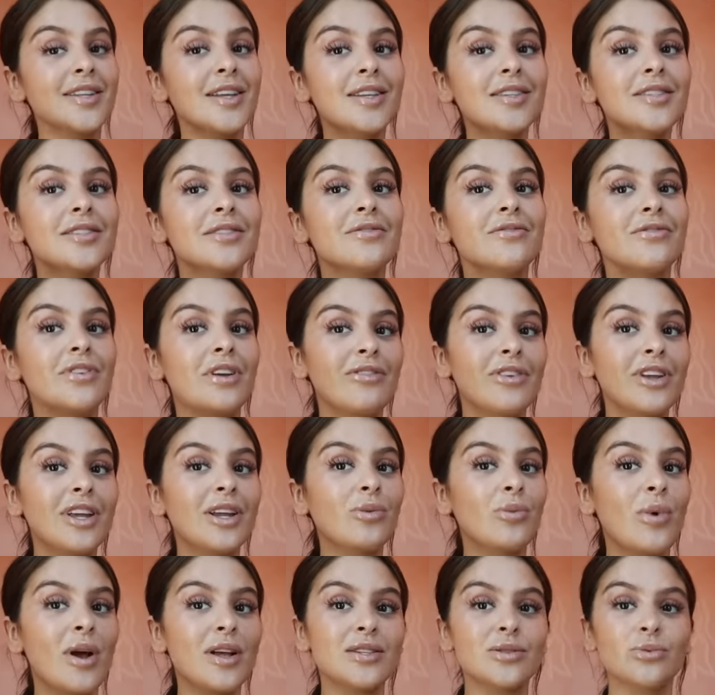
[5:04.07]
this
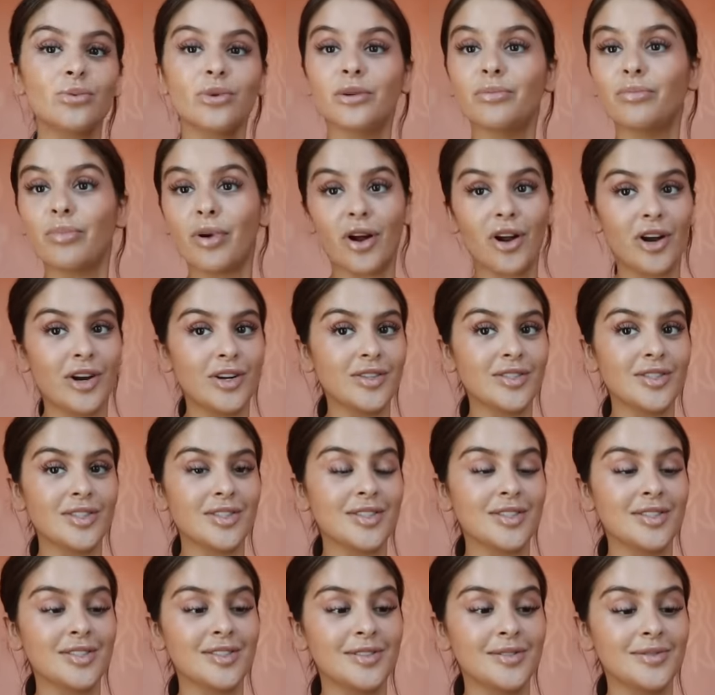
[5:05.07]
Vivienne Westwood
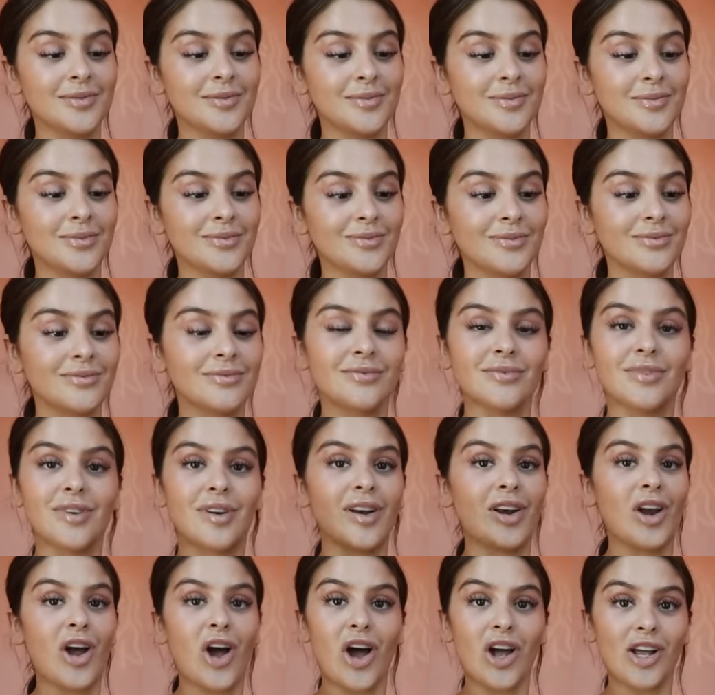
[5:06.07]
purse
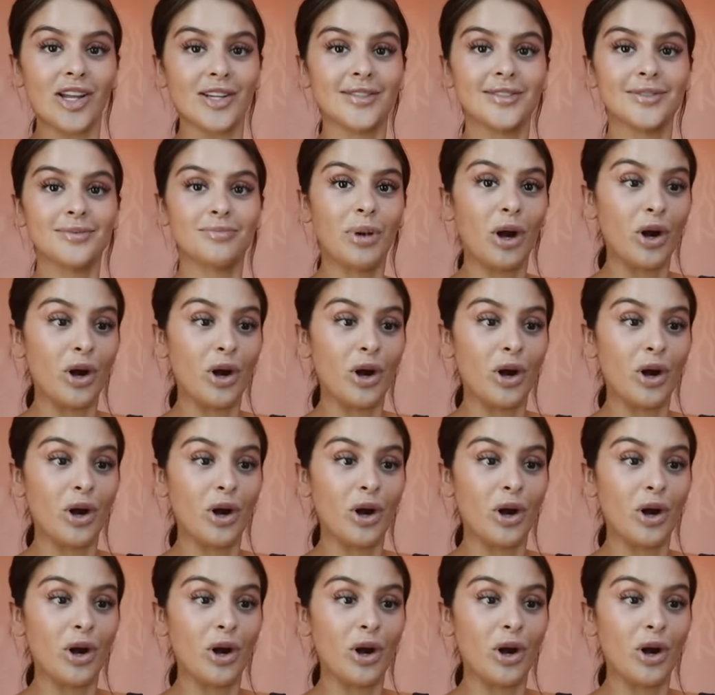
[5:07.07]
not